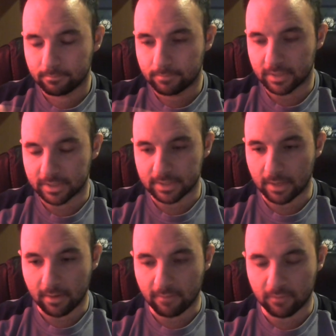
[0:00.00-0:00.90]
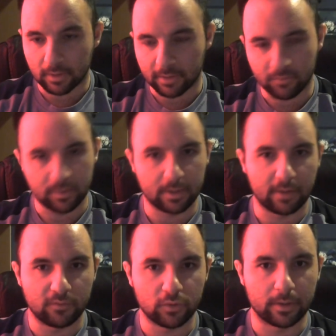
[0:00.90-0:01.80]
because I feel like everything
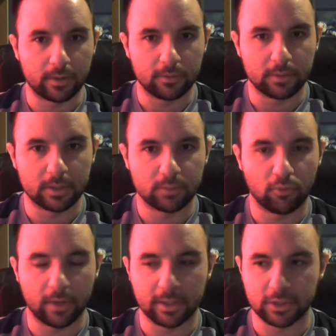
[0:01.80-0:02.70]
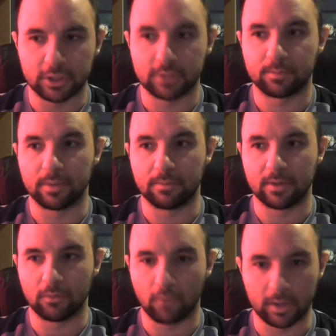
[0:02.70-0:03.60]
I've tried to do at this point has just been
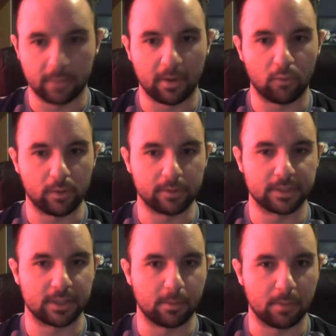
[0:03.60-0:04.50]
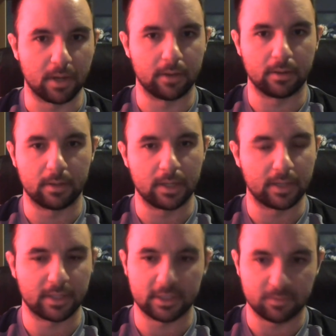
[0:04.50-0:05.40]
me running my wheels in the mud, and
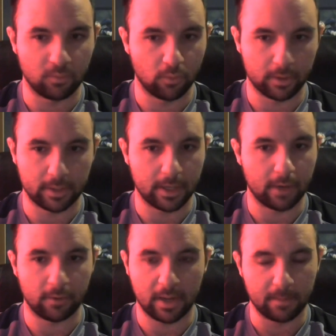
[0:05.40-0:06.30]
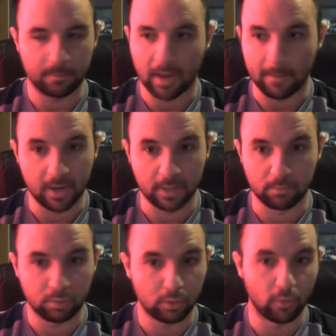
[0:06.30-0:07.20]
nothing's been working out. I'm
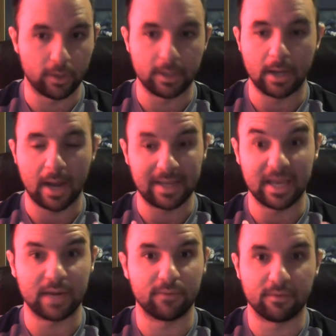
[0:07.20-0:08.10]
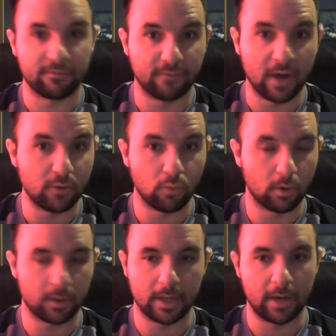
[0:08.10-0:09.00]
unemployed. I can't even find
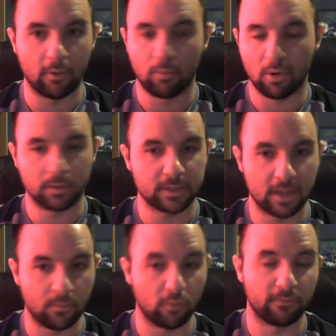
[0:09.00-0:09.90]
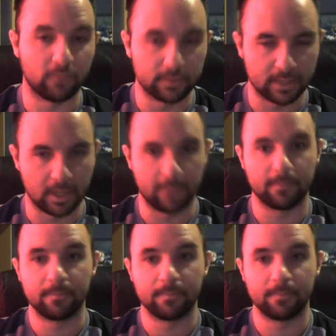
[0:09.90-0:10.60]
work now, part-time or full-time.